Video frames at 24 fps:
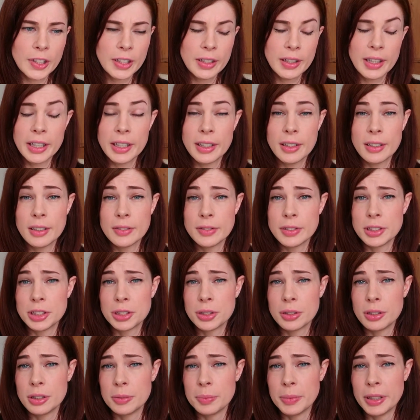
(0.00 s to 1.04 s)
they kind of
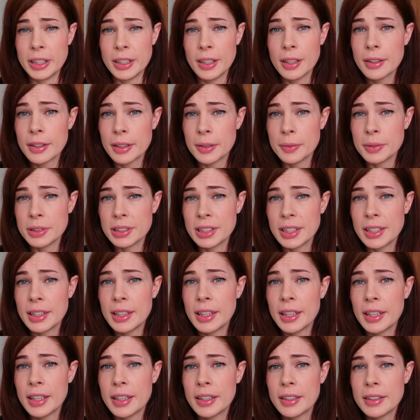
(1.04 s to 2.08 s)
assured me nothing was in
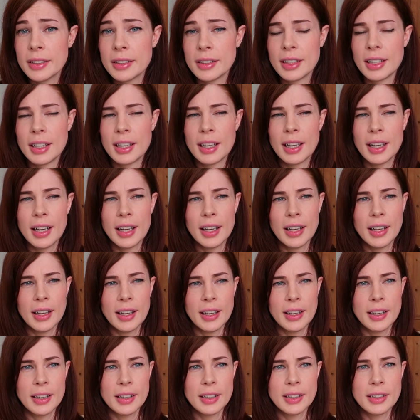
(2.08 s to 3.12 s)
there,
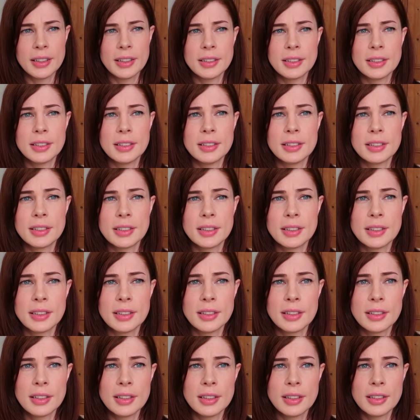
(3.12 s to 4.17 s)
and
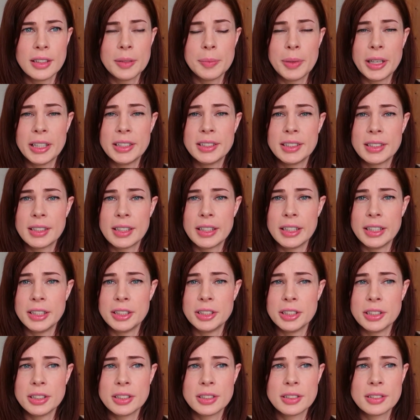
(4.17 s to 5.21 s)
they basically
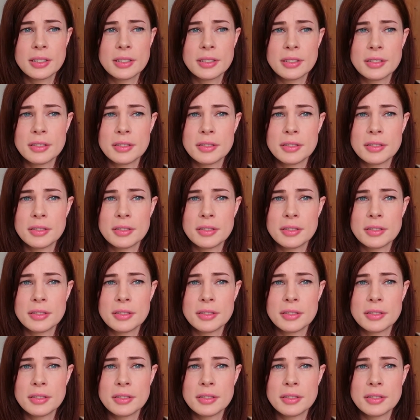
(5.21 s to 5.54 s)
just